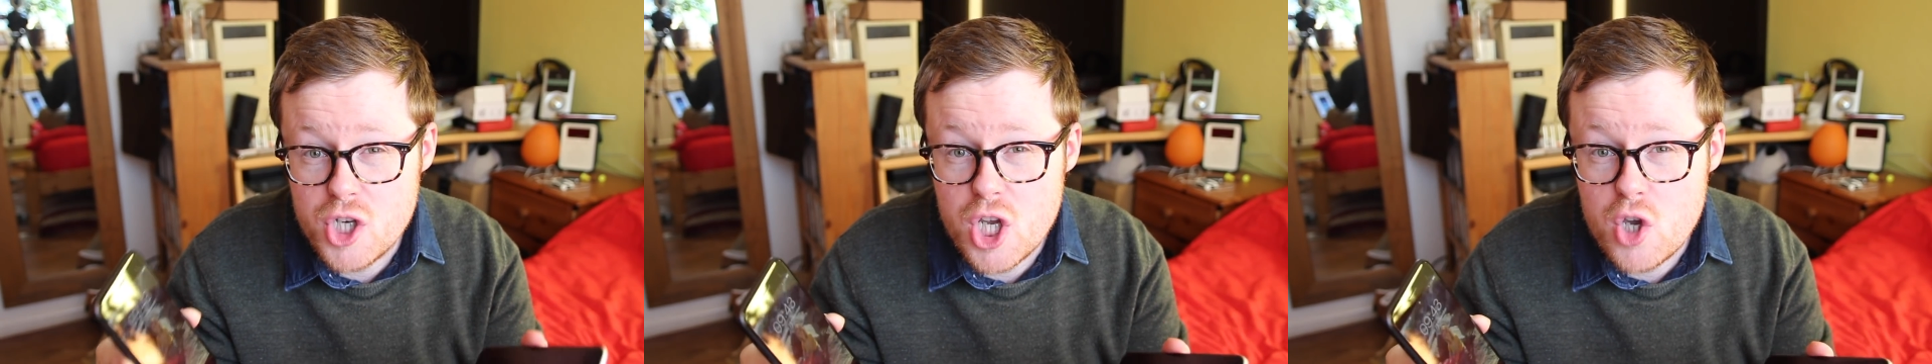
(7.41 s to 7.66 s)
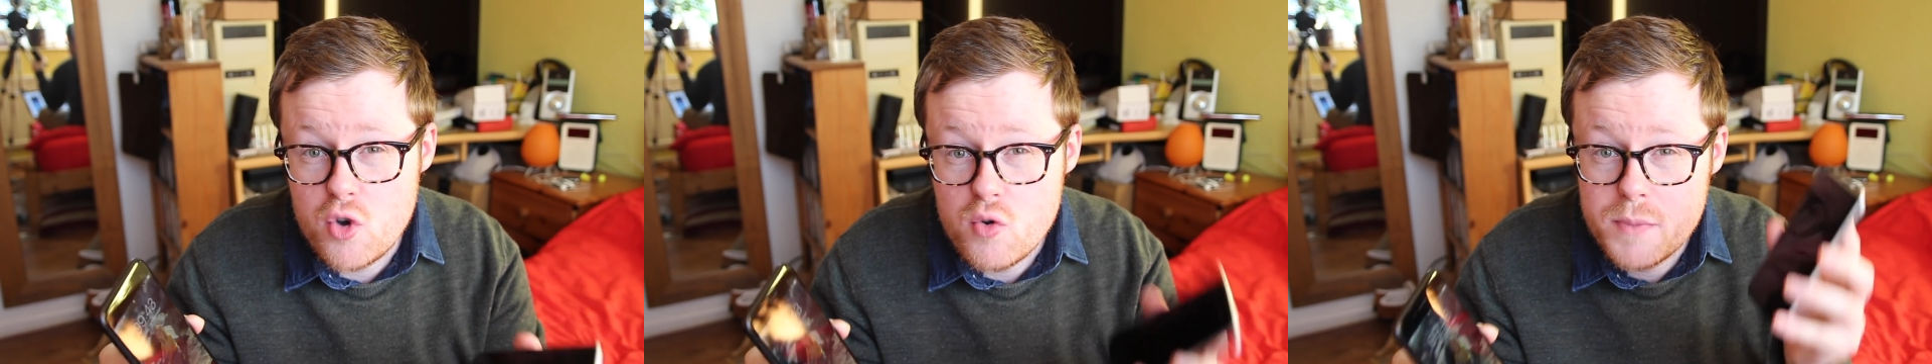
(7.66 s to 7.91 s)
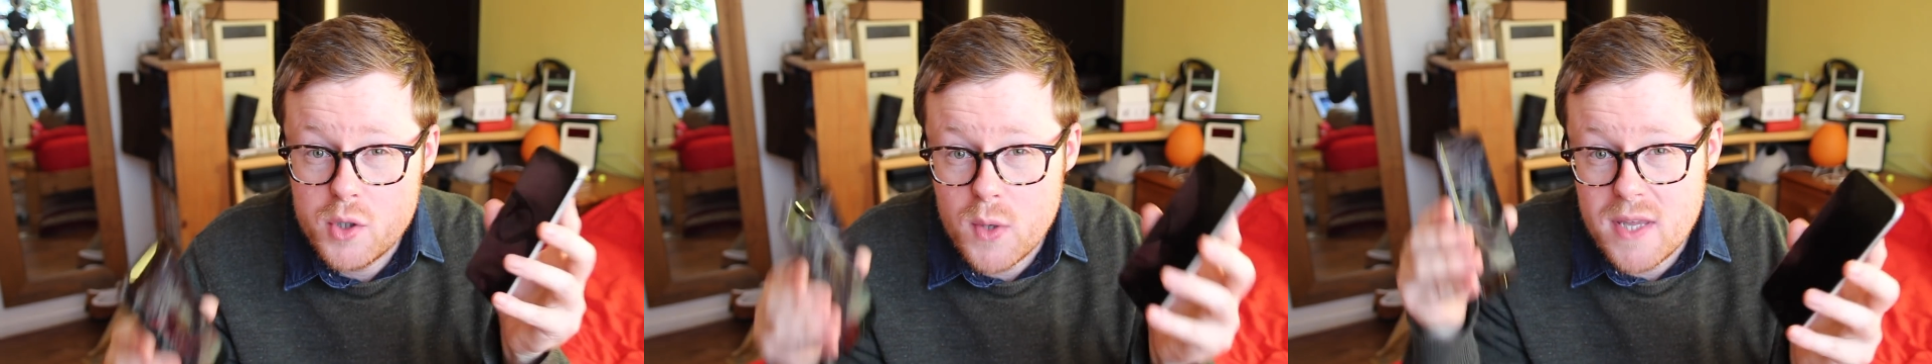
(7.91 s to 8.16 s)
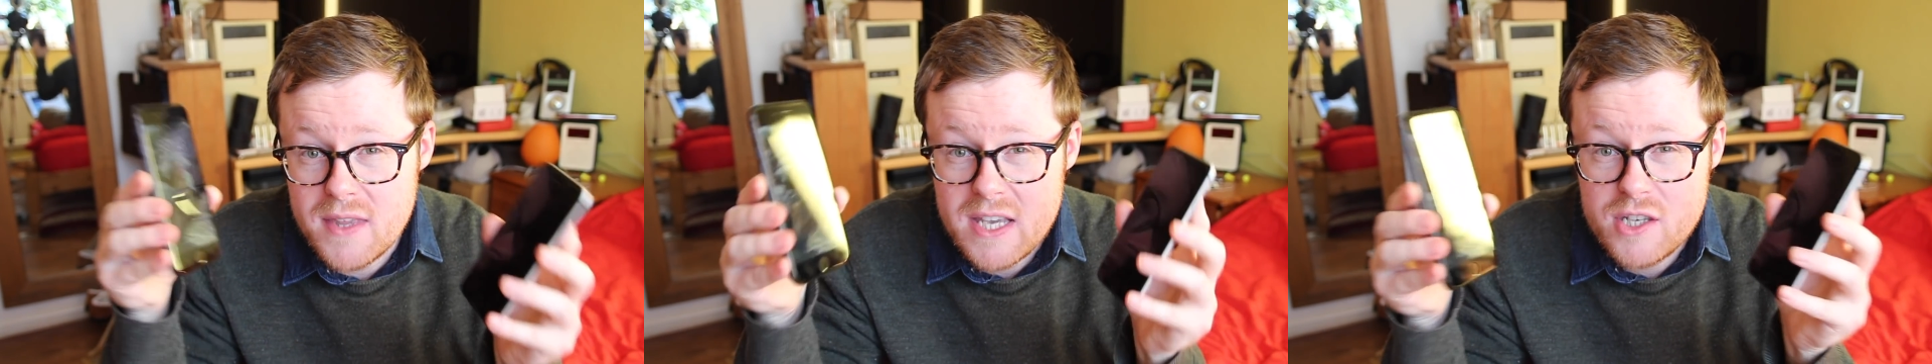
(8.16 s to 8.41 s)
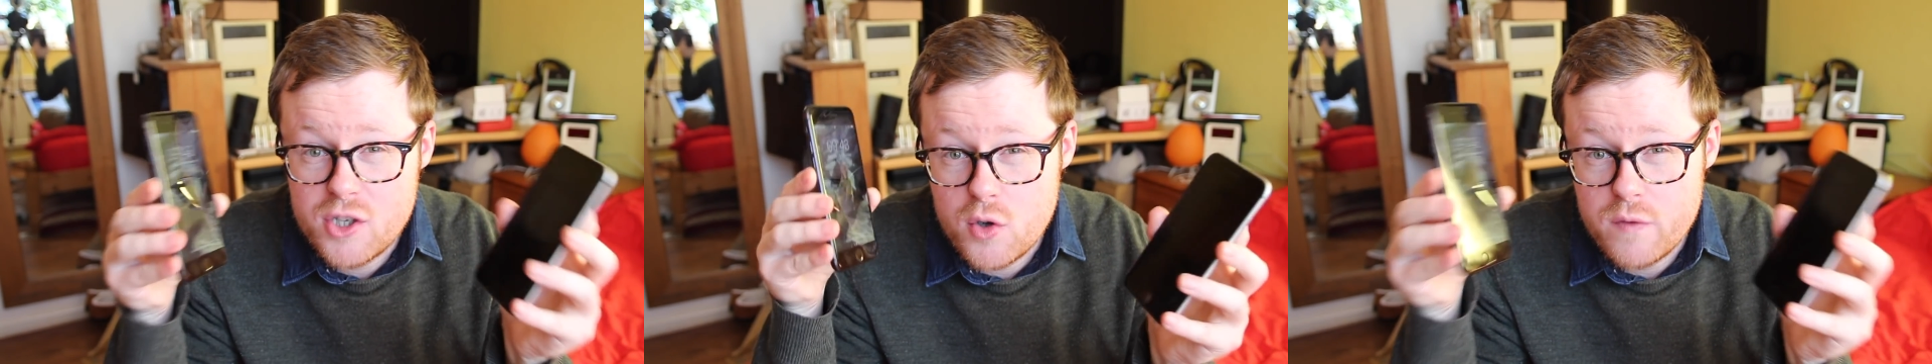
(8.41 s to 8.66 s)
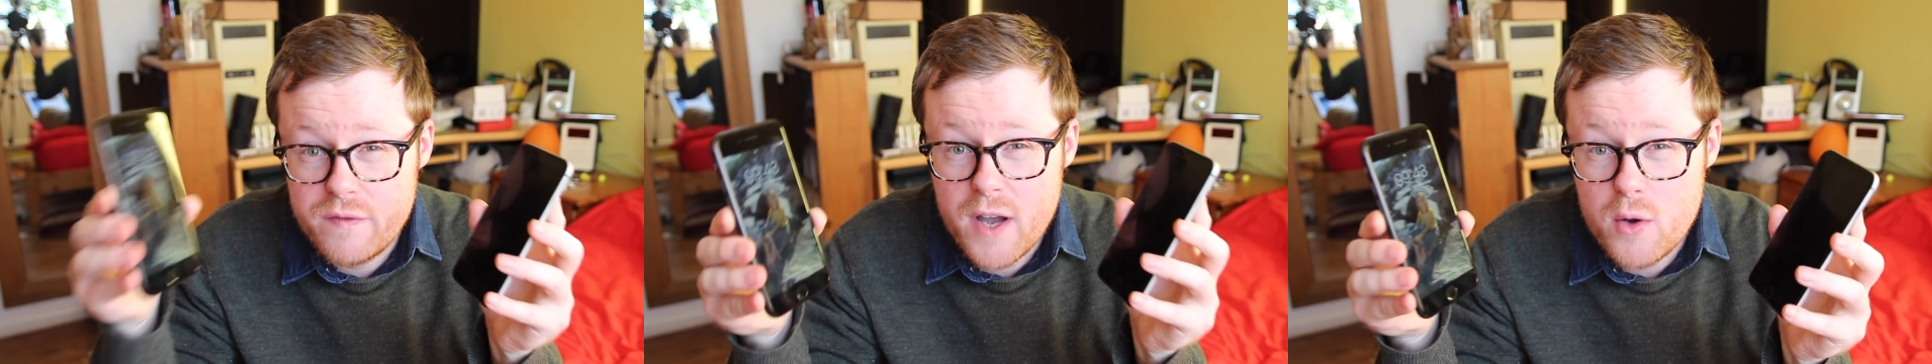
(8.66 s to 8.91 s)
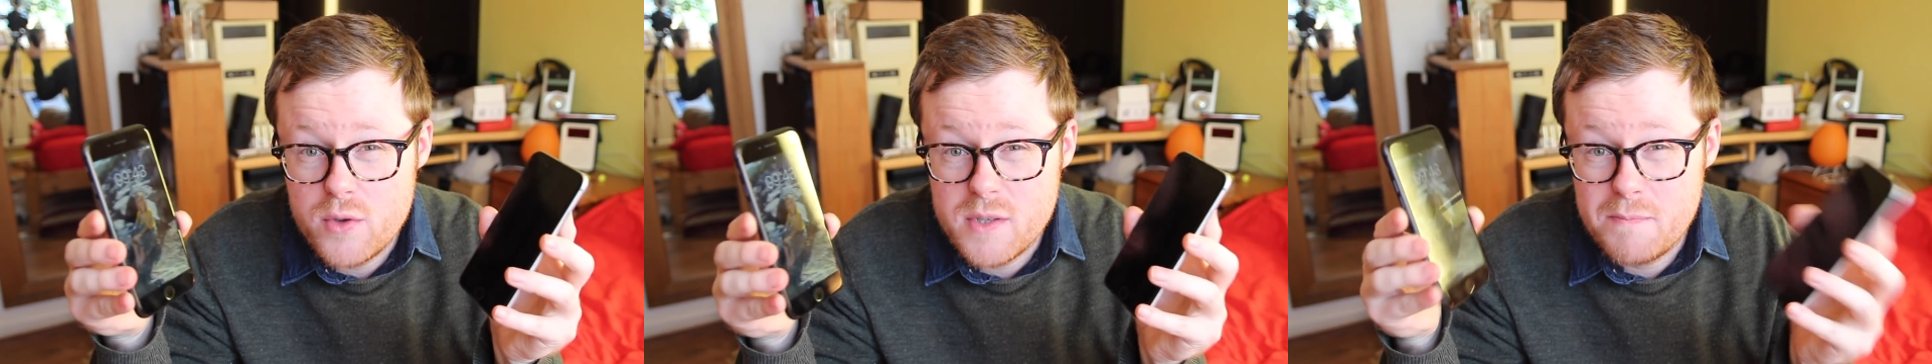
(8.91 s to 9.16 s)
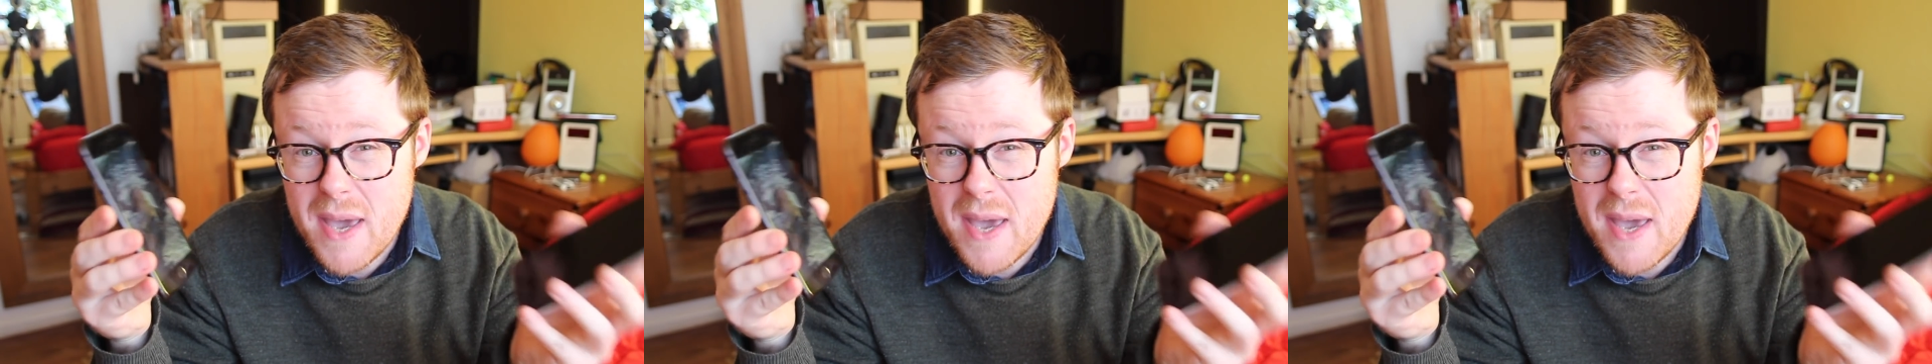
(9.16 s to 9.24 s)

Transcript: new between these two phones,